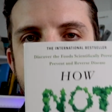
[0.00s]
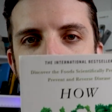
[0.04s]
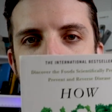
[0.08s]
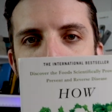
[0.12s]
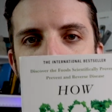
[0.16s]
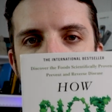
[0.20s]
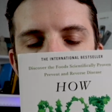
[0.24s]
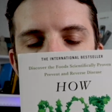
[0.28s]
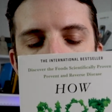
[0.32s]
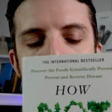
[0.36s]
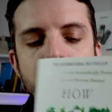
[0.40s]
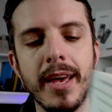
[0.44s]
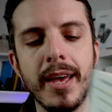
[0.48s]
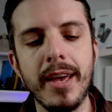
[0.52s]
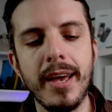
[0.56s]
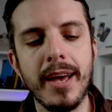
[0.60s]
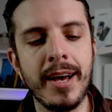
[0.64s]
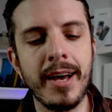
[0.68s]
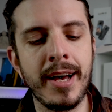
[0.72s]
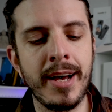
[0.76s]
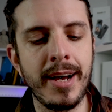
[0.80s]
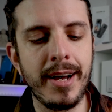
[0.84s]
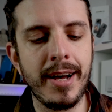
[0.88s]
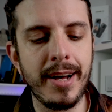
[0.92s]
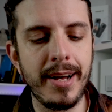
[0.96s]
to
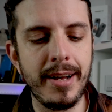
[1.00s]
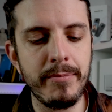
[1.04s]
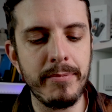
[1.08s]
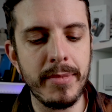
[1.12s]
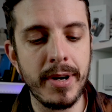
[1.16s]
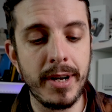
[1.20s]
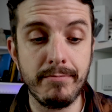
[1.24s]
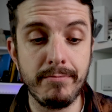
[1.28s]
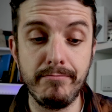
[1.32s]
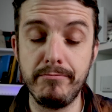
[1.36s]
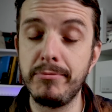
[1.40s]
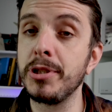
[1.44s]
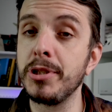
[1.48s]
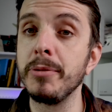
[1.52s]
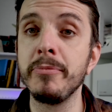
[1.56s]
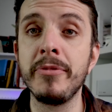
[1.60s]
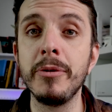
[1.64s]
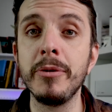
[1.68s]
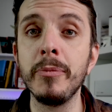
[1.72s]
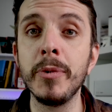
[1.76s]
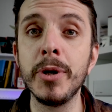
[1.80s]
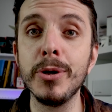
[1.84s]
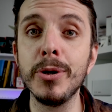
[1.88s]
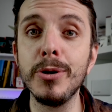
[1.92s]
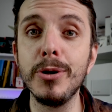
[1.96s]
Die.
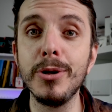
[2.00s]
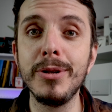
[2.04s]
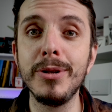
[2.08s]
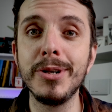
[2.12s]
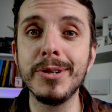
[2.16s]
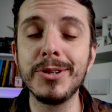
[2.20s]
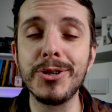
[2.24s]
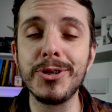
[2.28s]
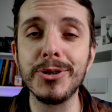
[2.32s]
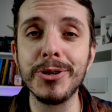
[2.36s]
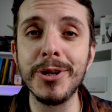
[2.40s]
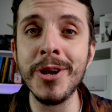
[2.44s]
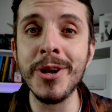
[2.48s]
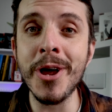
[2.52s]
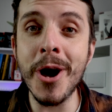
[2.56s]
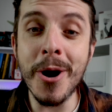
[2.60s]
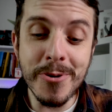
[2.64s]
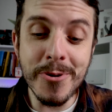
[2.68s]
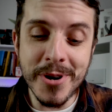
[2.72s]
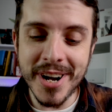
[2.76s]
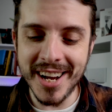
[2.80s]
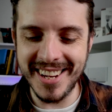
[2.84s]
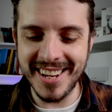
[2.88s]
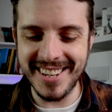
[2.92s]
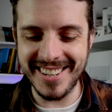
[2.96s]
Something we all should
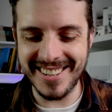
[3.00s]
know.